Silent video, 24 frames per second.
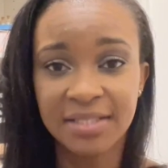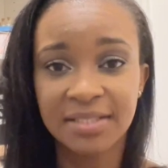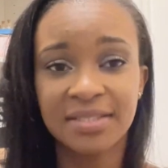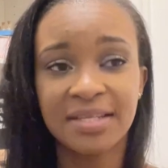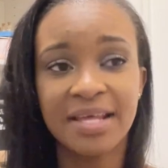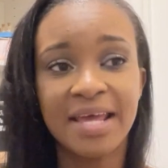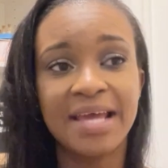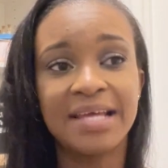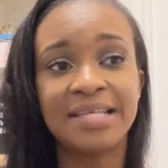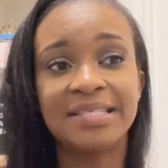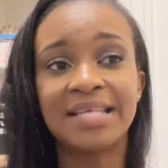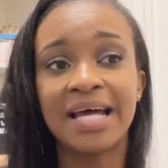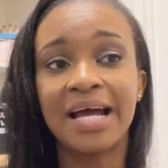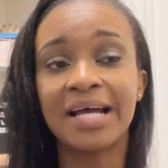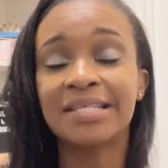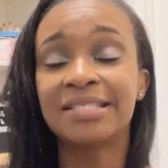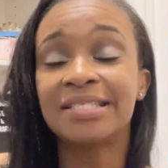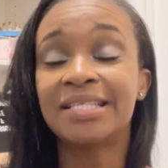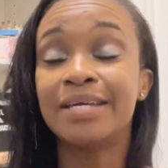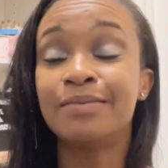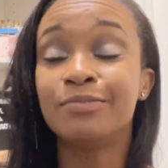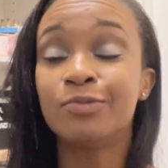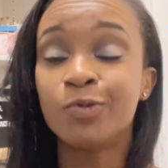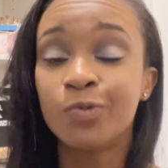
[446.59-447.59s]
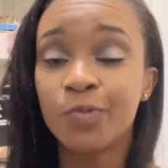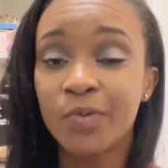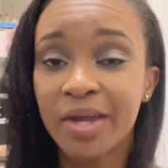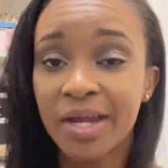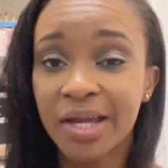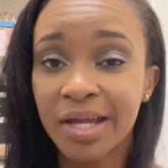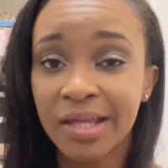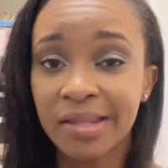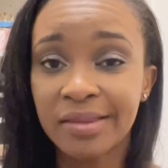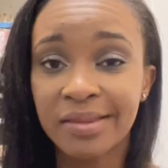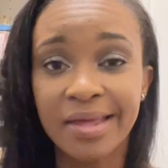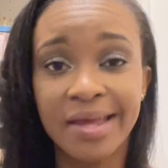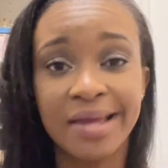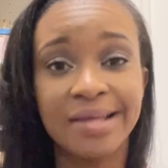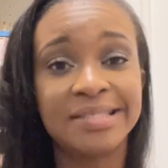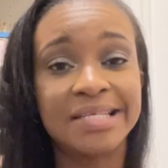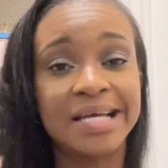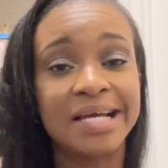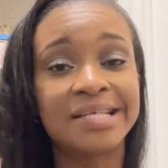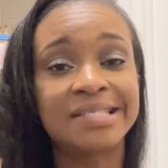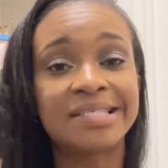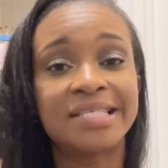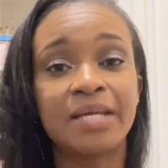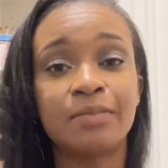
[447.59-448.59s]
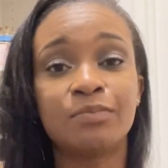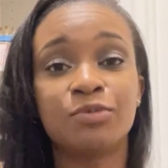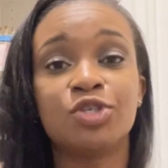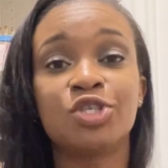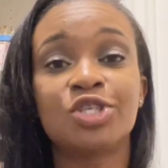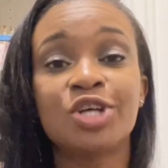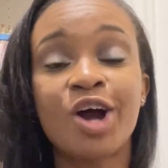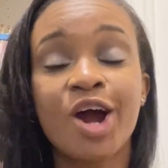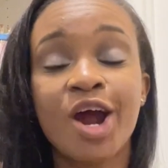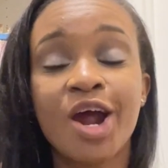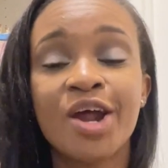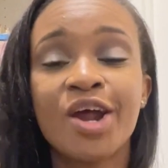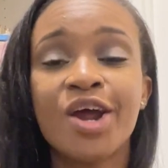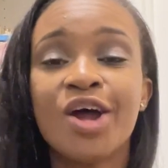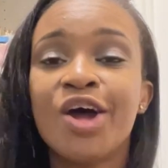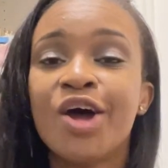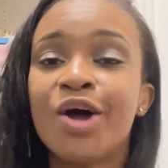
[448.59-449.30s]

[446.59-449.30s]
the exact same wick, the exact same jar,